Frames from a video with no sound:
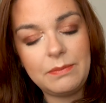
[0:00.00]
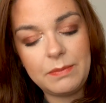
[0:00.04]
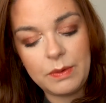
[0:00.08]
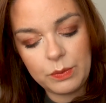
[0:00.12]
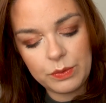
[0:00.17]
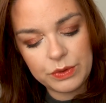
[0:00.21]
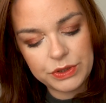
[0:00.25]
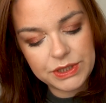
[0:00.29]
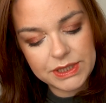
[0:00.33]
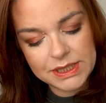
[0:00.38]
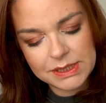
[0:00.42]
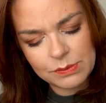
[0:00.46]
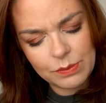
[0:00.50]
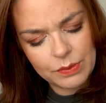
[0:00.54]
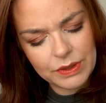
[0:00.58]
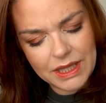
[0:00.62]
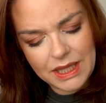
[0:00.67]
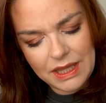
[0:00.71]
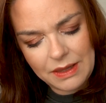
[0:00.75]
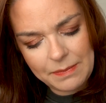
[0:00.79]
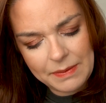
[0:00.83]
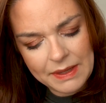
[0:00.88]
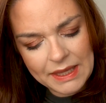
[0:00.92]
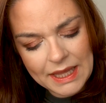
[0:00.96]
but we're
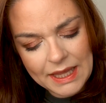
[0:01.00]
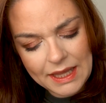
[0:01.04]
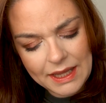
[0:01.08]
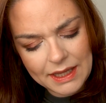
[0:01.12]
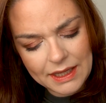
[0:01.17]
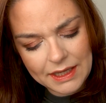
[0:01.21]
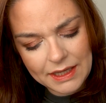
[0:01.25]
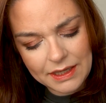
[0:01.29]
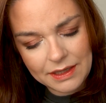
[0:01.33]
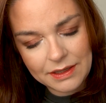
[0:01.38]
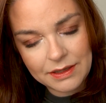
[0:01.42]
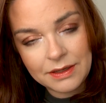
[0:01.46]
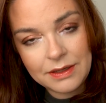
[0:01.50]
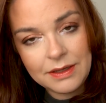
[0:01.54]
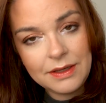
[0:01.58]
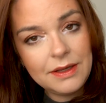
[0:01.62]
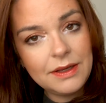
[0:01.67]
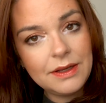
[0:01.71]
keeping it in.